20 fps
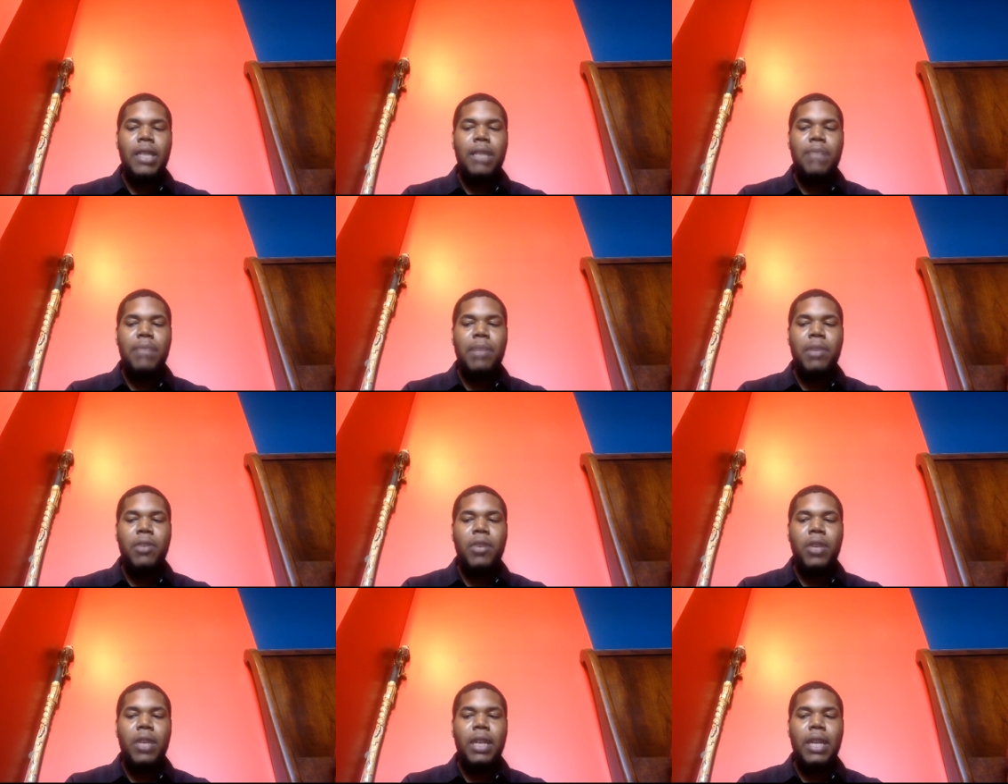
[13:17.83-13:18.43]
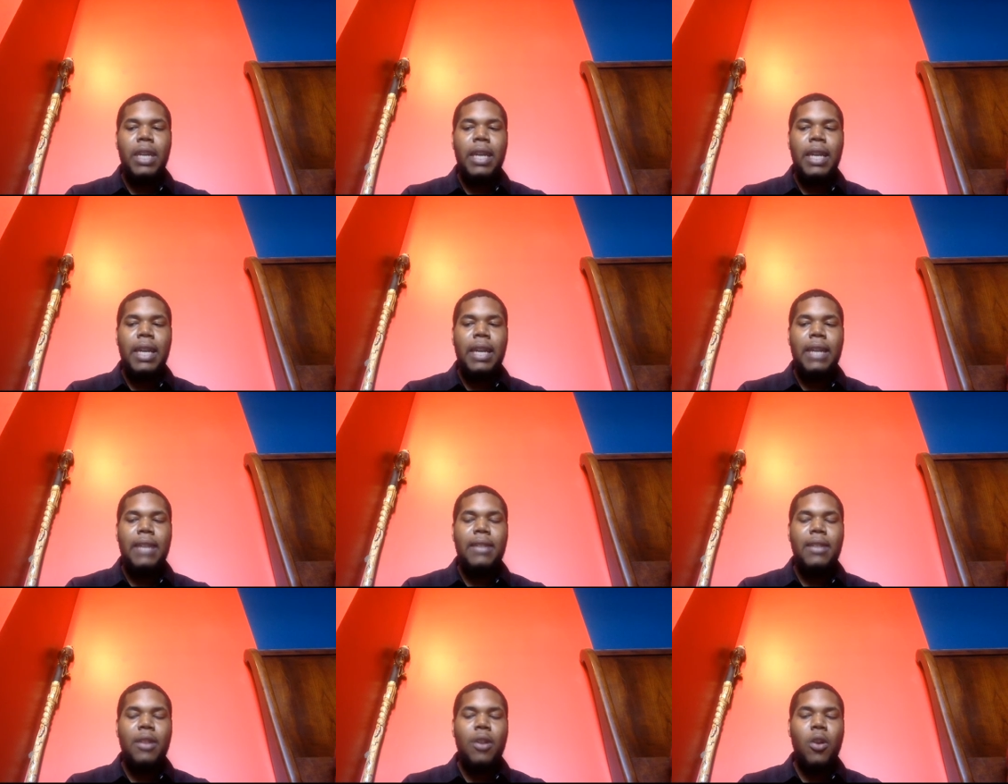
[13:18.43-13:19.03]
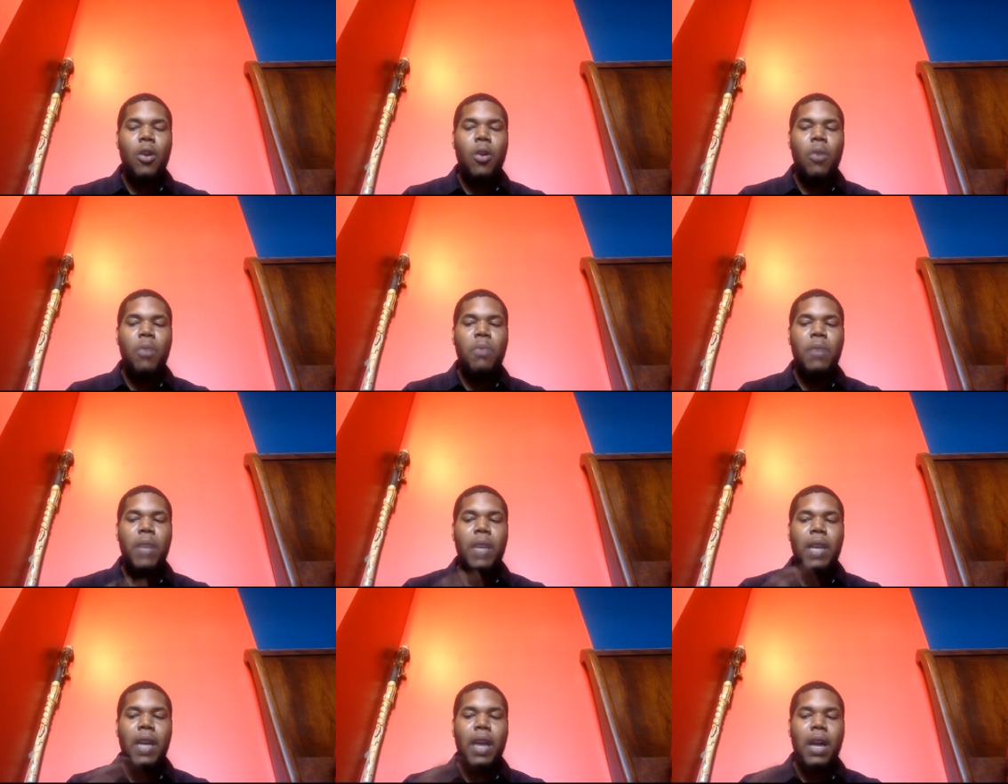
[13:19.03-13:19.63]
Spirit is
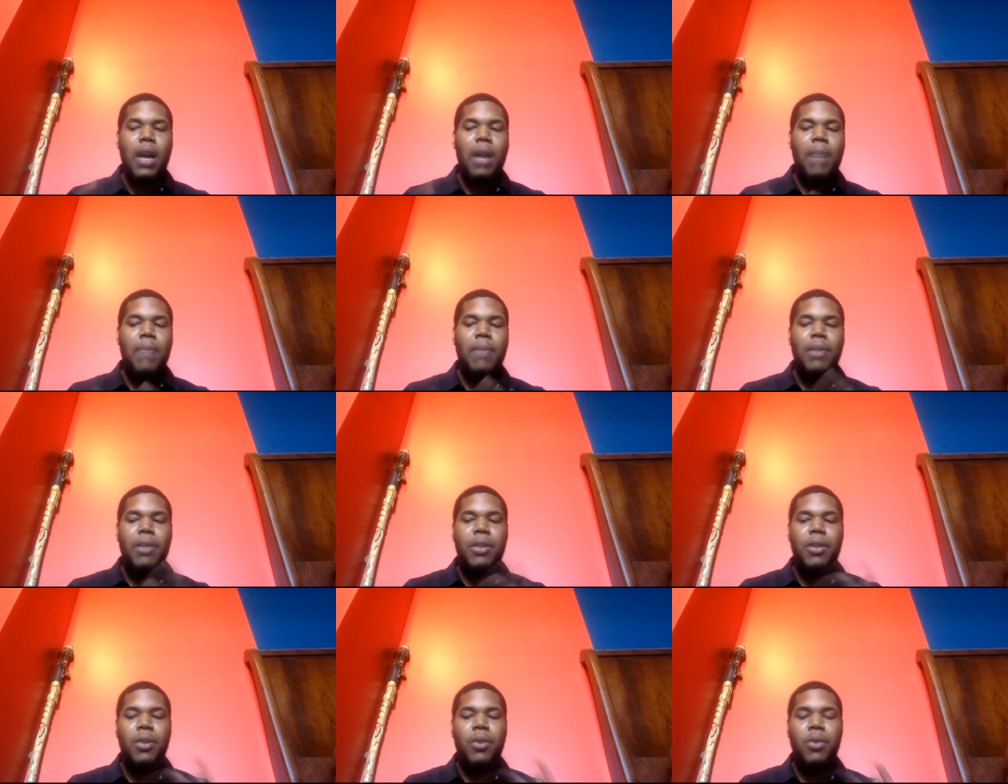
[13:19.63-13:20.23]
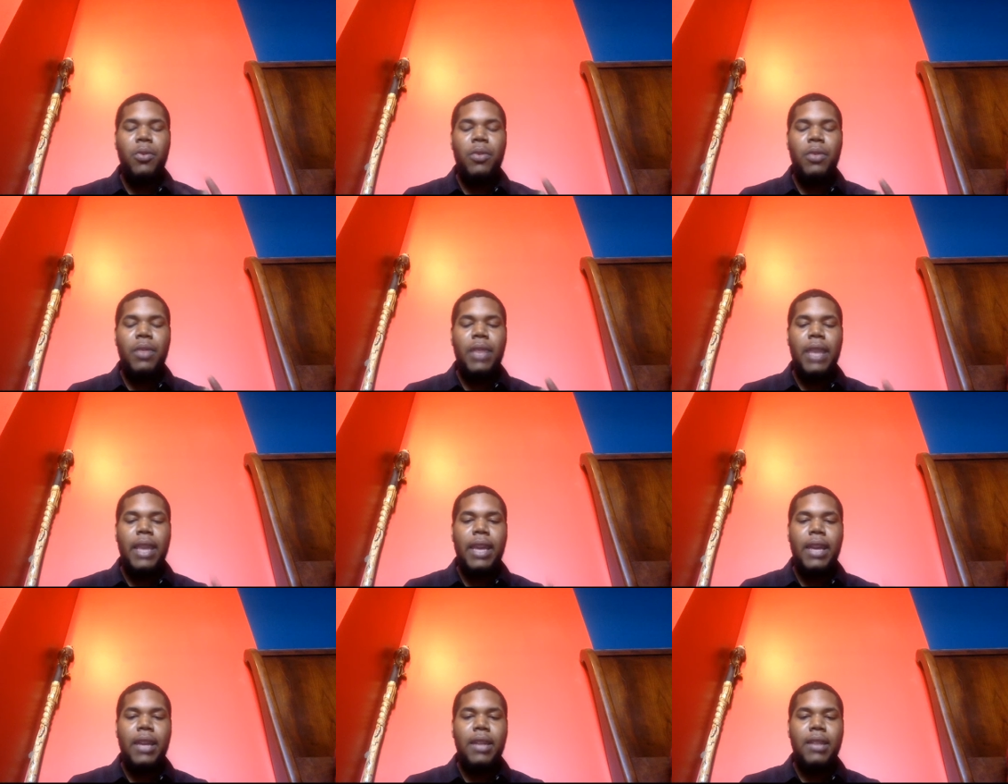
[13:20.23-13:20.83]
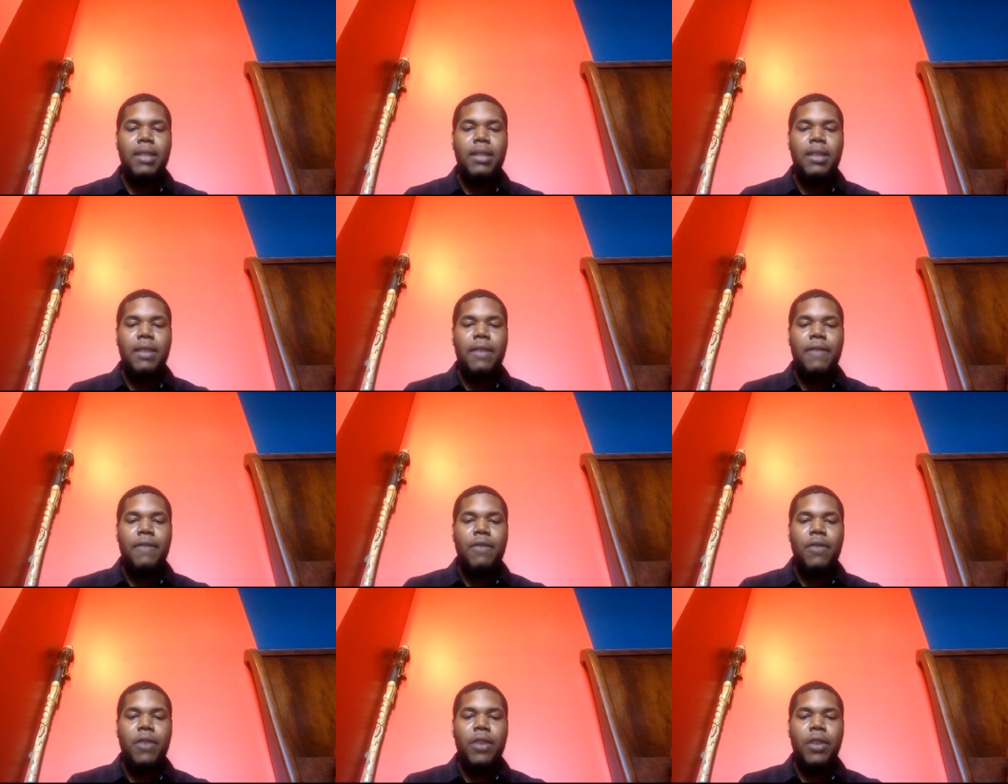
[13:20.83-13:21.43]
opening up new things
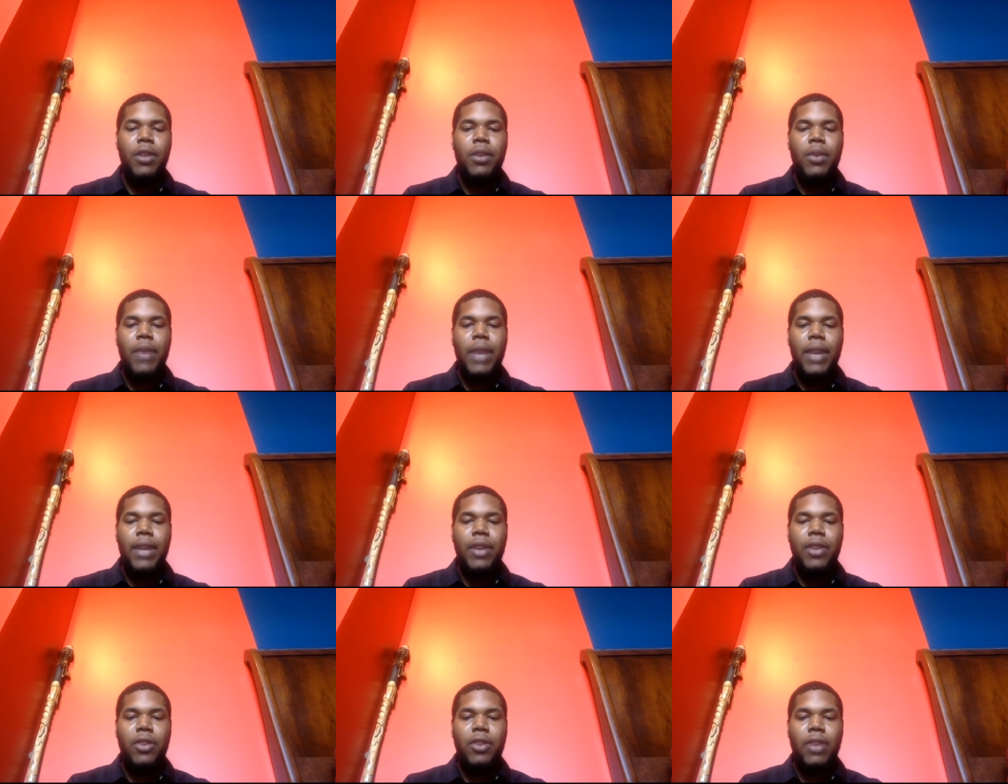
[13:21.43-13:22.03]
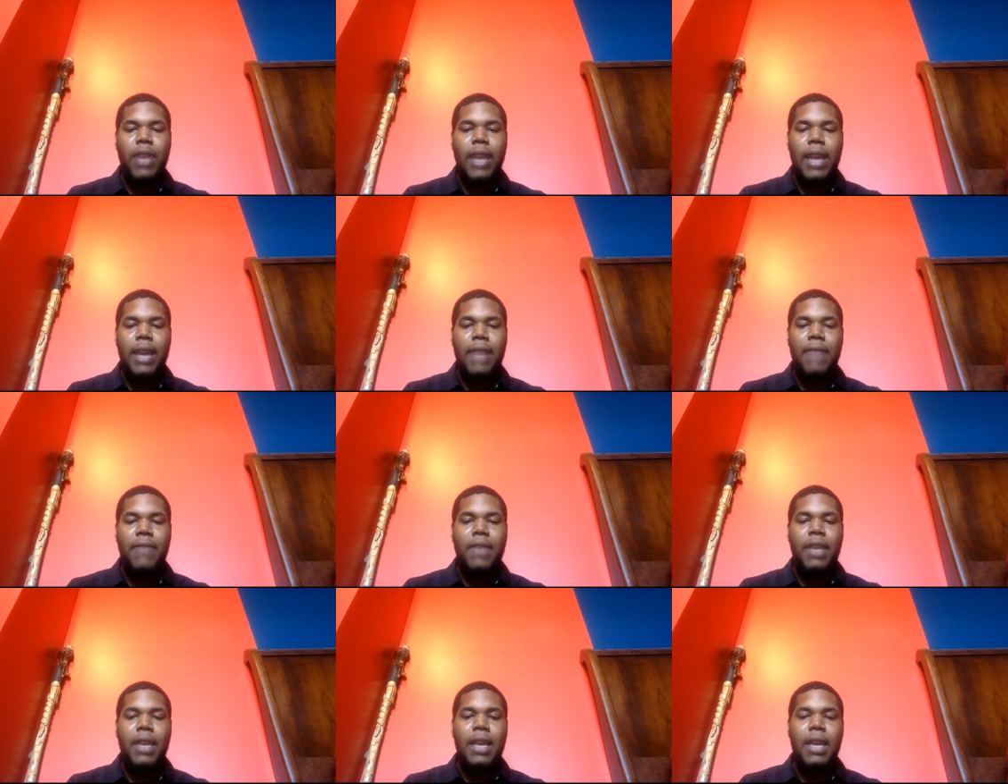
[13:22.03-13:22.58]
for you in your life.